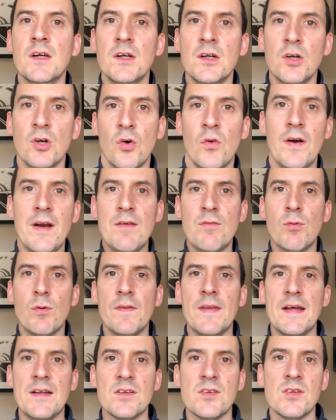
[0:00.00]
All right, everyone,
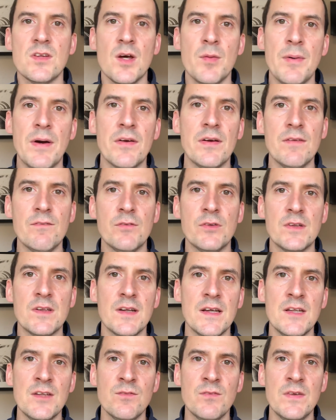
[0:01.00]
that's about it for
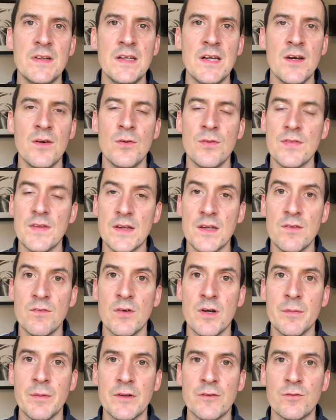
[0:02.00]
today's video. Thank you
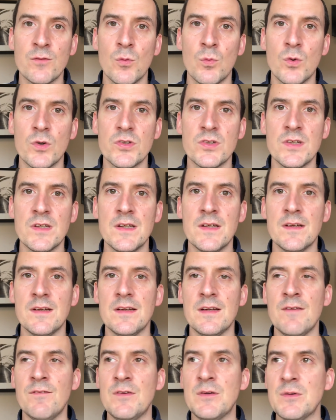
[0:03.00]
very much for watching.
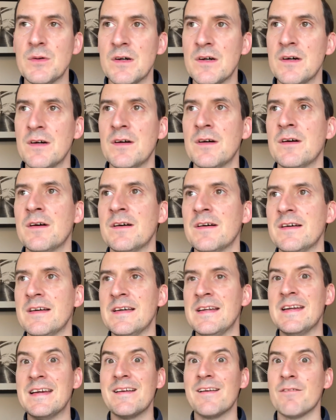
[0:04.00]
If you are
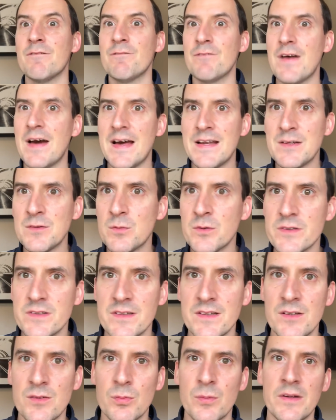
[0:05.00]
an England fan, you're watching
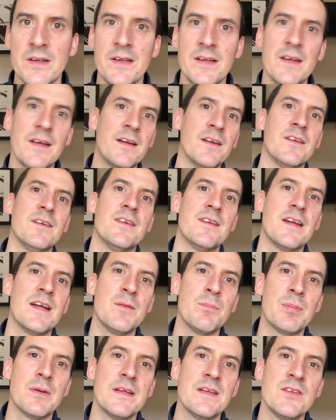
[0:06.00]
this one in England today,
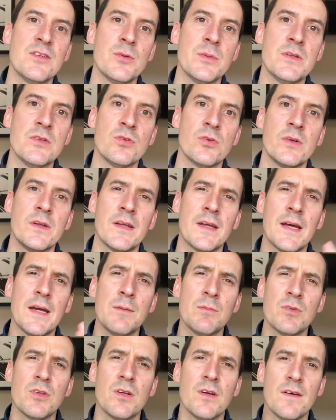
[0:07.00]
please do enjoy the
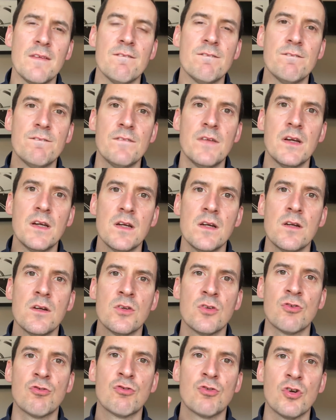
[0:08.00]
game tonight.
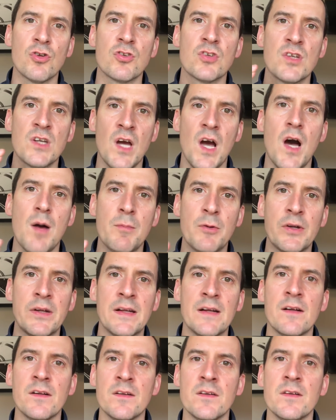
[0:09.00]
Fingers crossed. Come on,
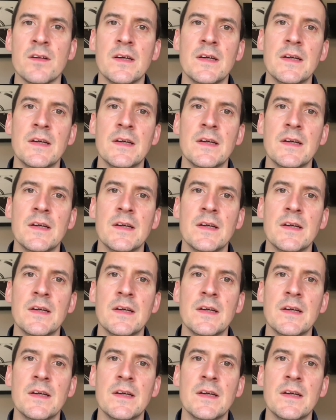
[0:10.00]
England.